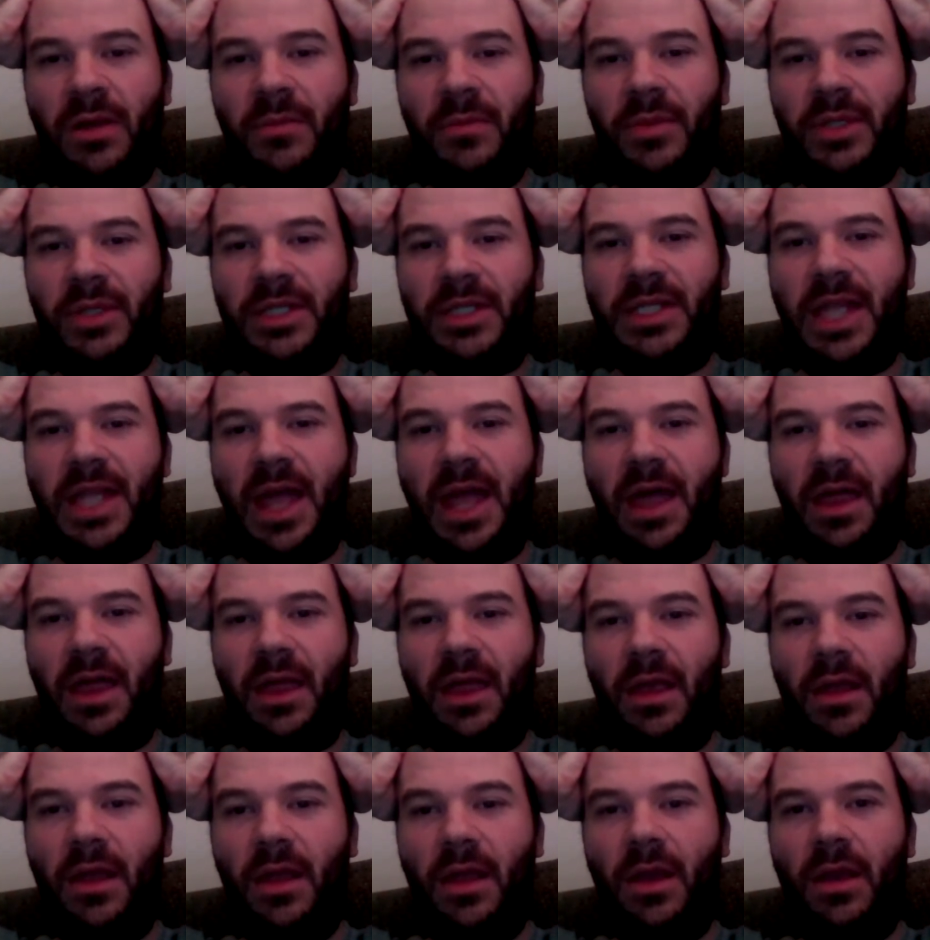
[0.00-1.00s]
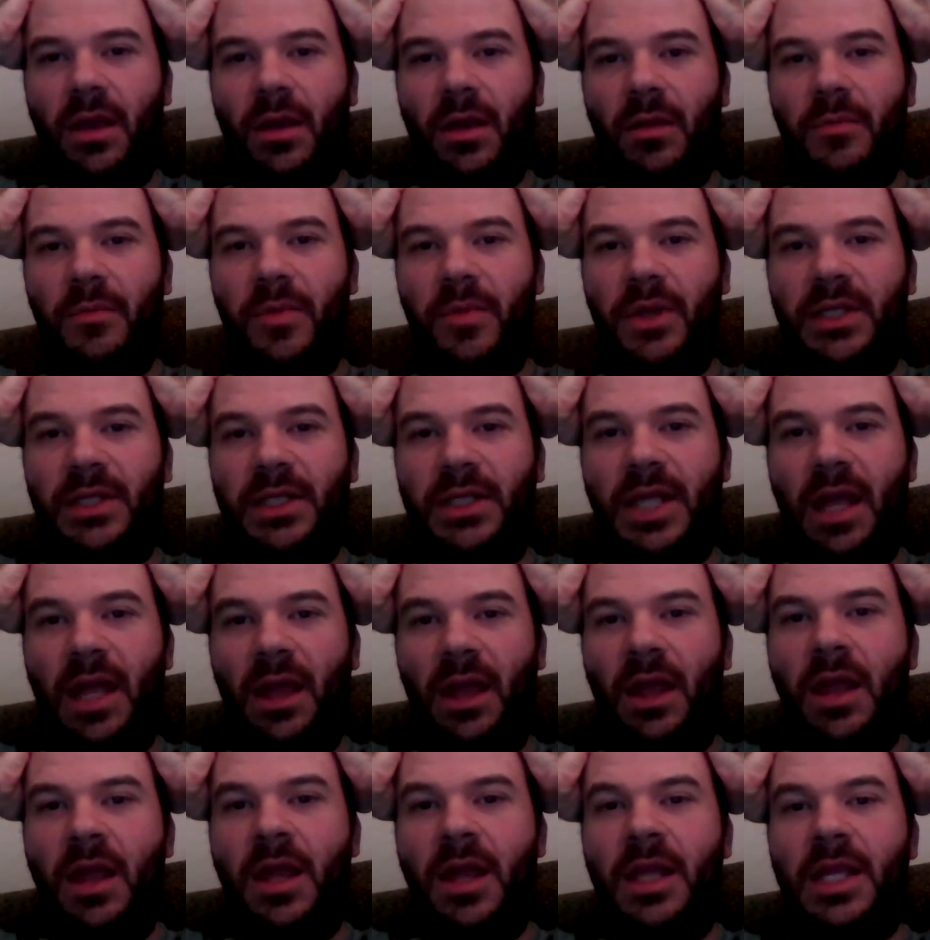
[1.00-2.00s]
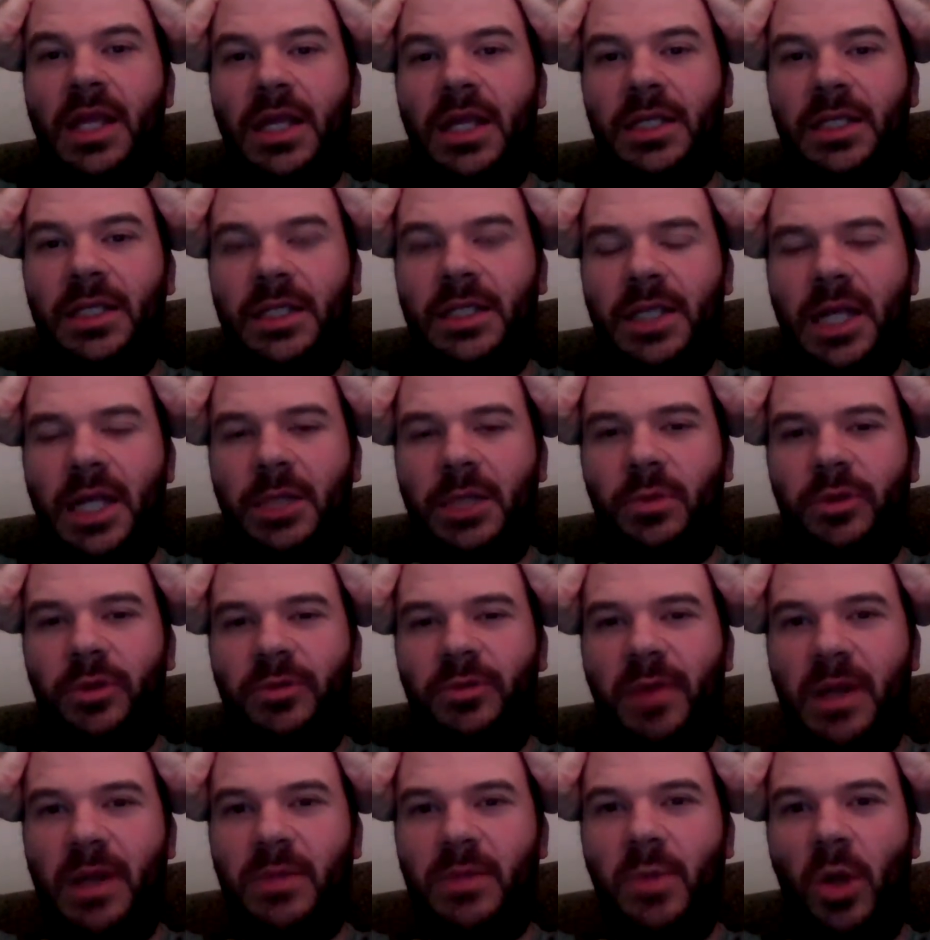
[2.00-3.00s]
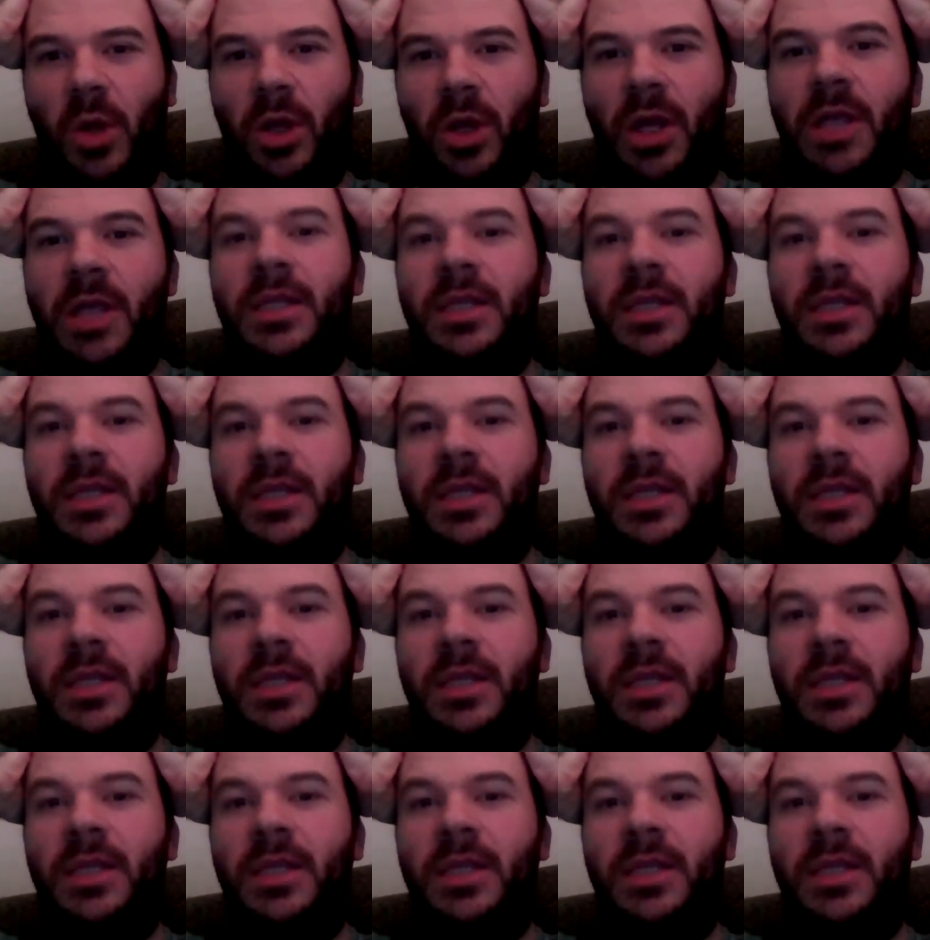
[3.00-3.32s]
but still, this is disrespectful.